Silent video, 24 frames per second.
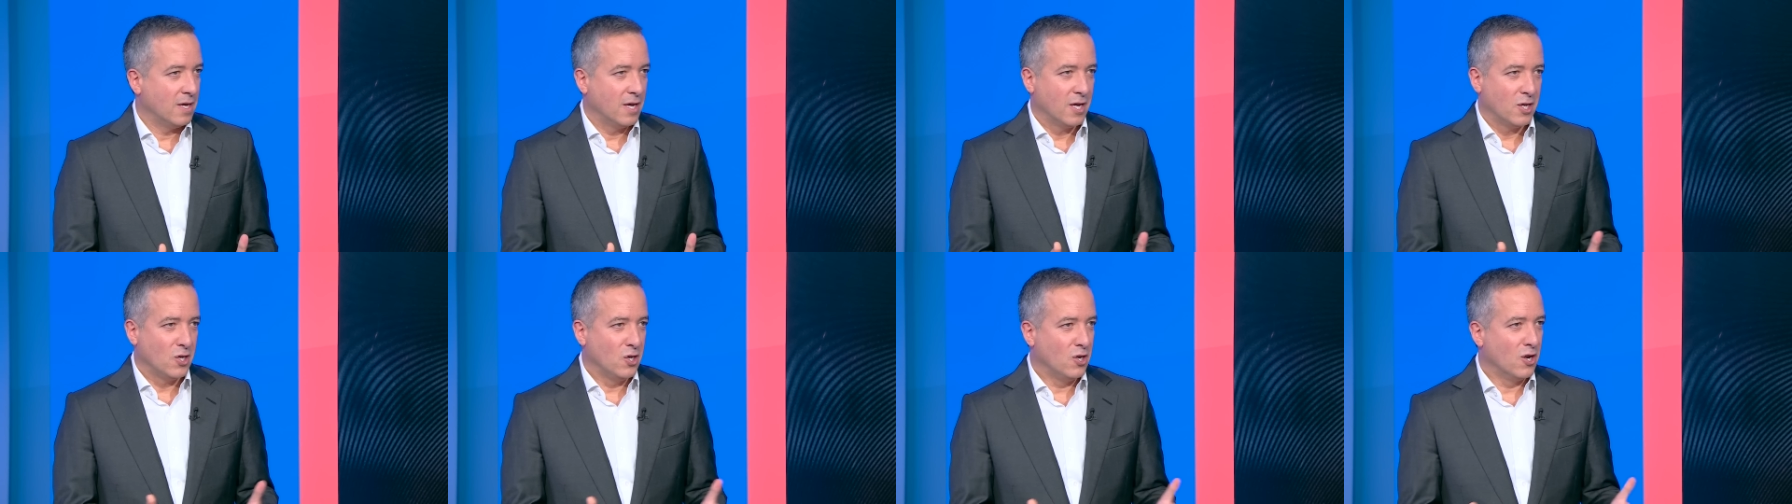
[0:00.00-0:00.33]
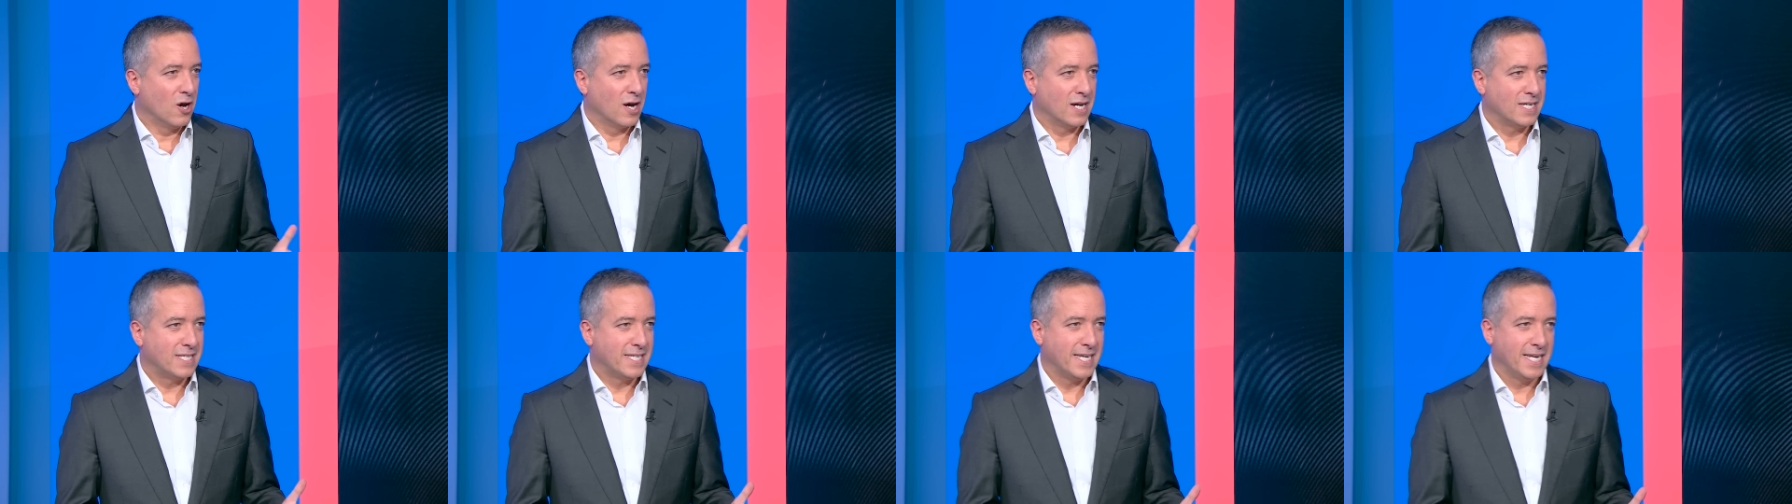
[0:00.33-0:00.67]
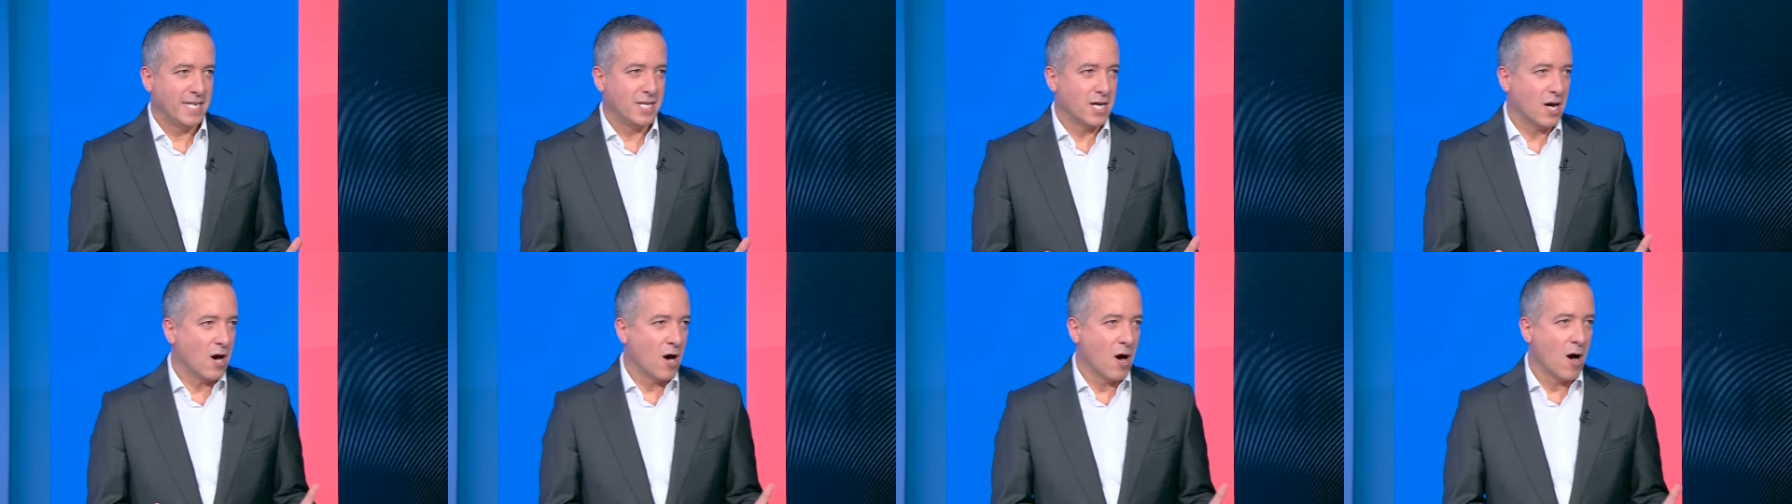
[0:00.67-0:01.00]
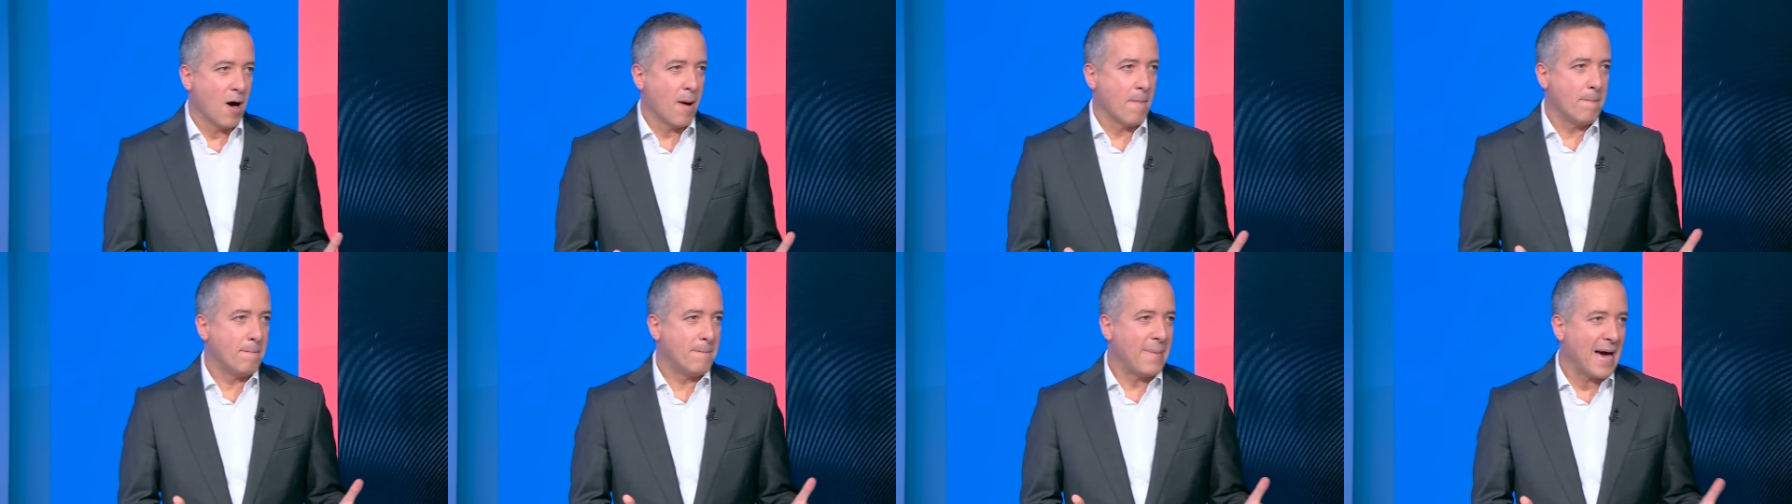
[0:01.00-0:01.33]
United
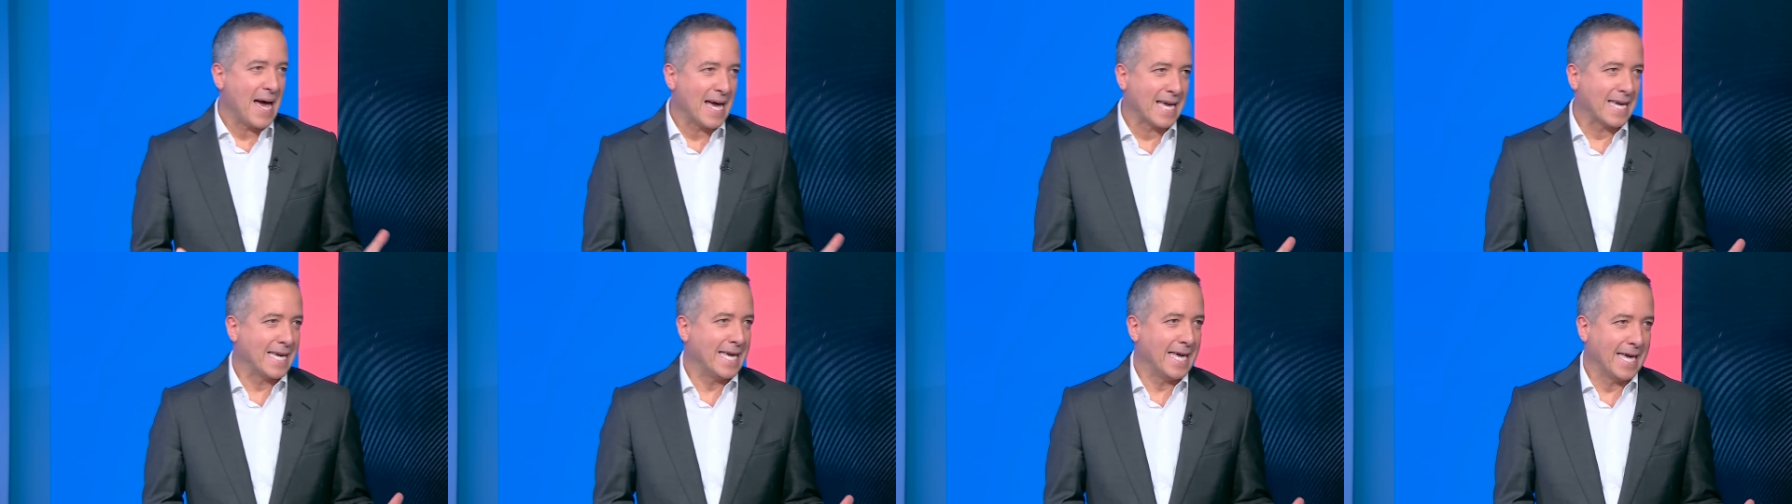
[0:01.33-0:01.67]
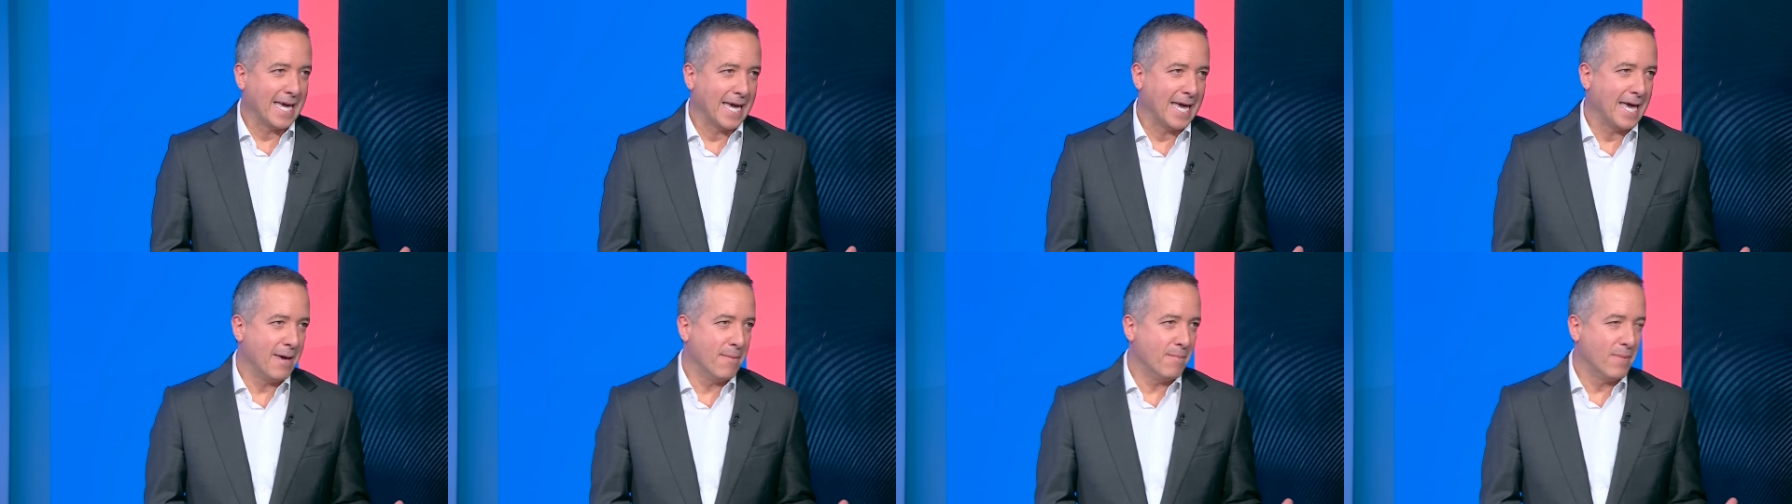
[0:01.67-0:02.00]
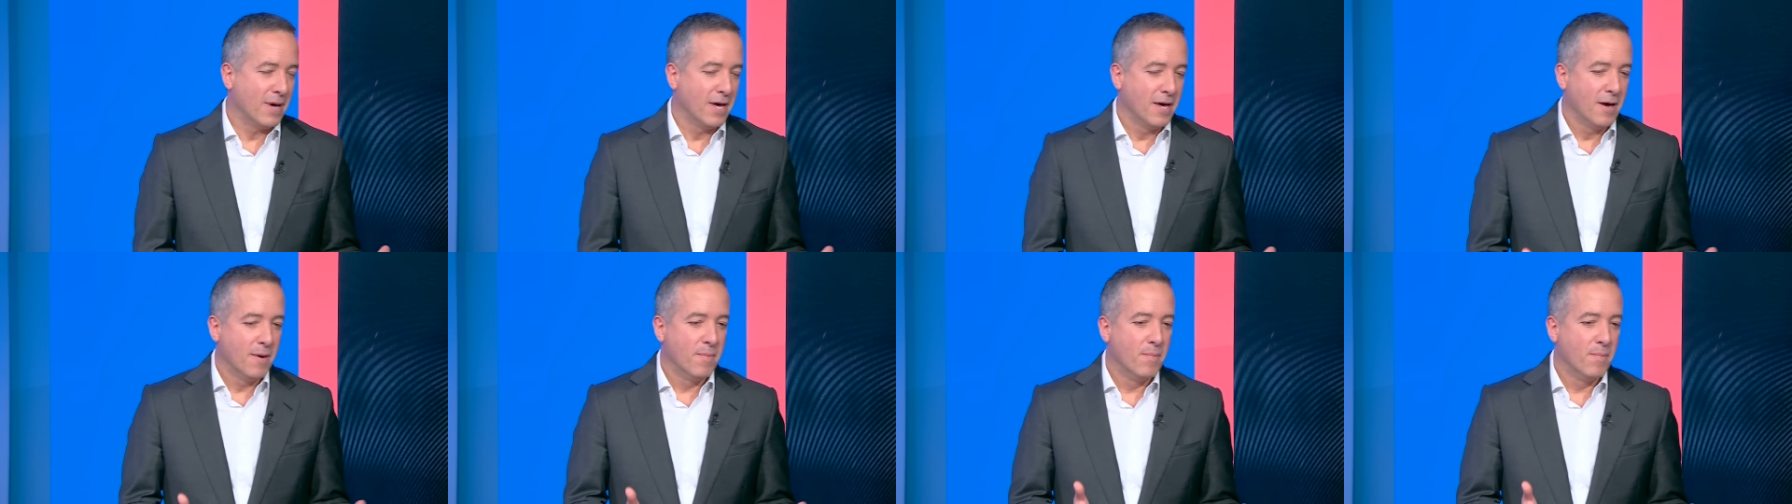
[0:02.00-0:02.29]
are backing him